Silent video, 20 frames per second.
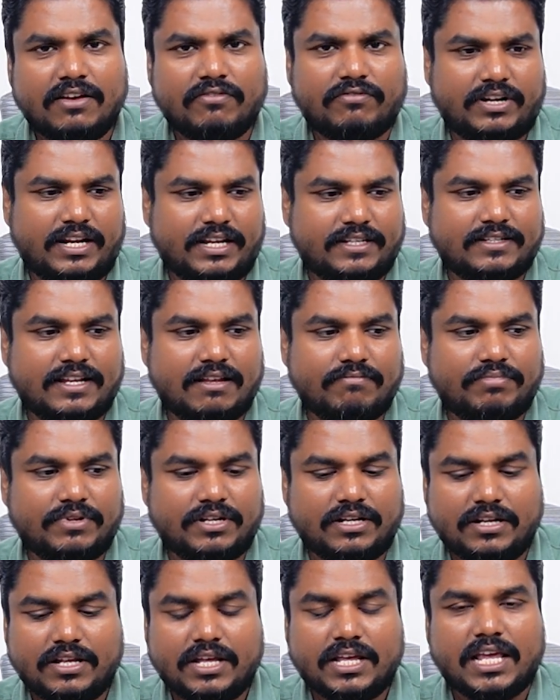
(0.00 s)
For
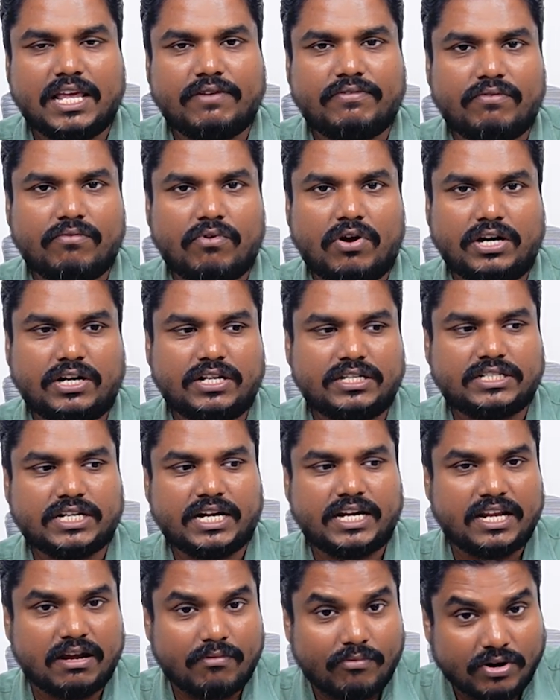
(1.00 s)
example, if you want to
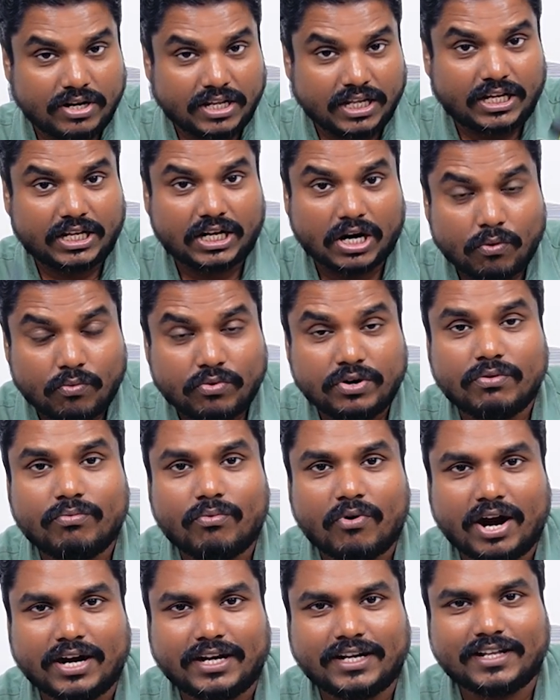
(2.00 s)
study about the
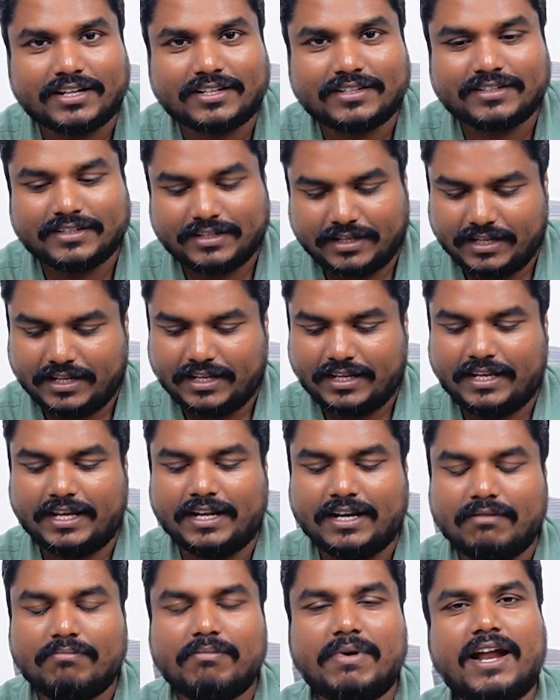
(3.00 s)
groundwater,
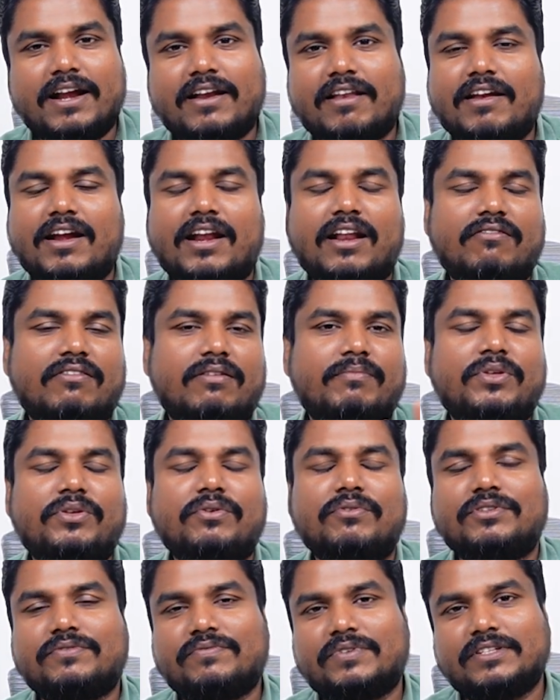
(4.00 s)
L band radar will be
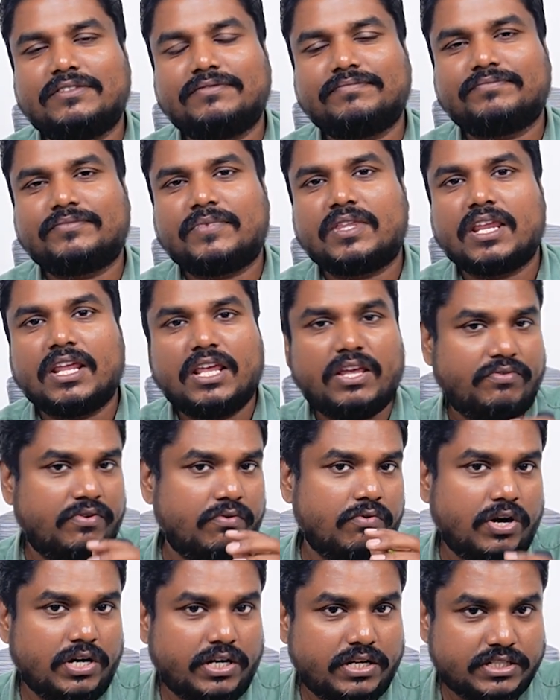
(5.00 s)
useful. If
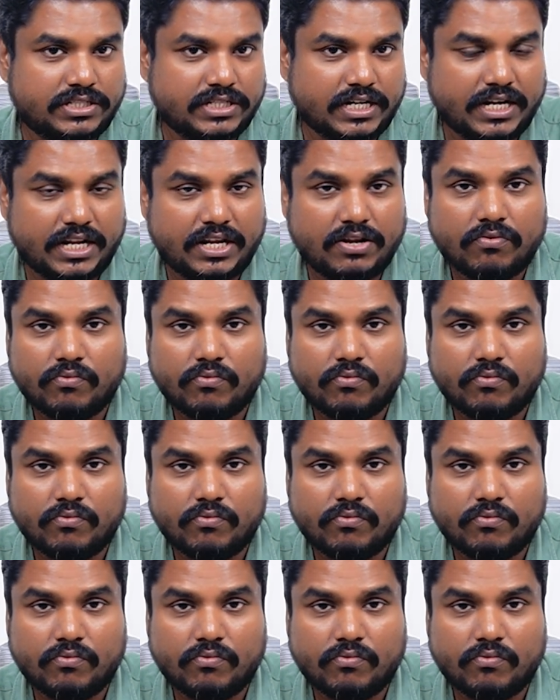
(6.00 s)
you want to study